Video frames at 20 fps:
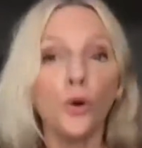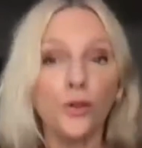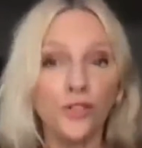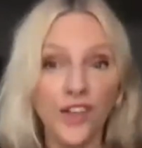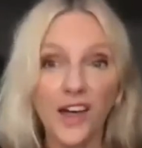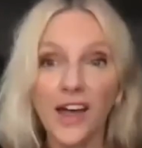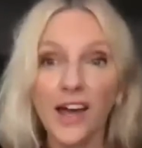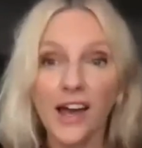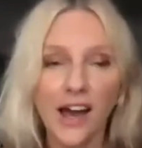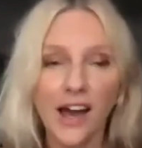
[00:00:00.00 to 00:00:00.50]

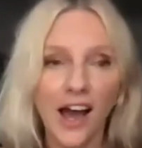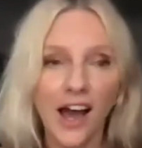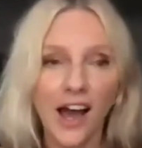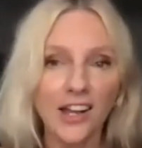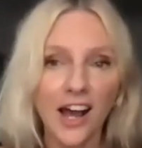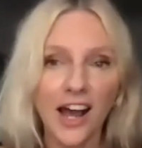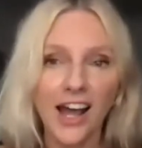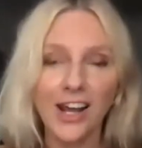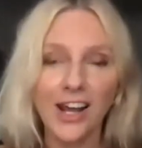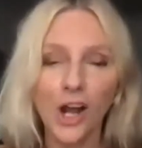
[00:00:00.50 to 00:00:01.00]
there, and
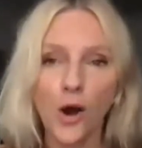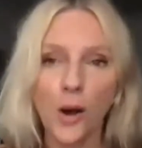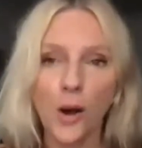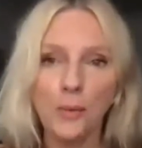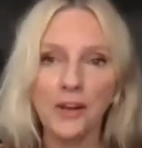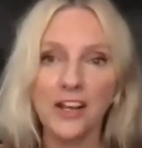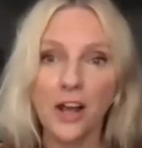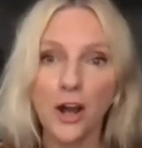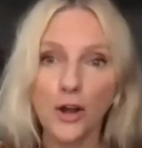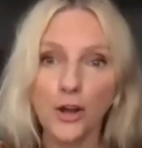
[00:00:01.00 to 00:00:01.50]
I go up and I
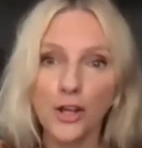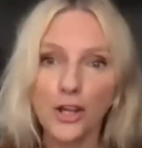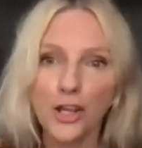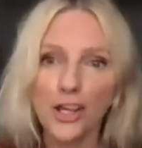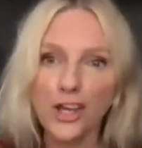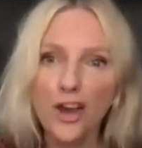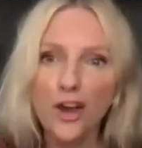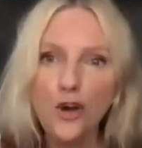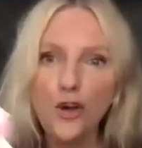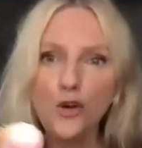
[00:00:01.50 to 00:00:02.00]
go,
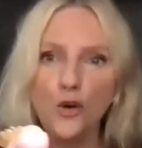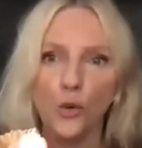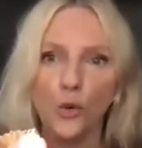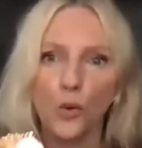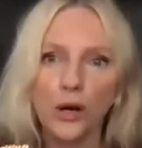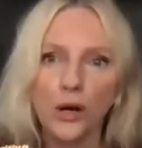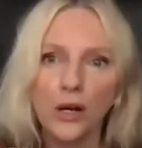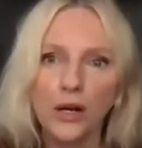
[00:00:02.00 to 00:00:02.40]
you!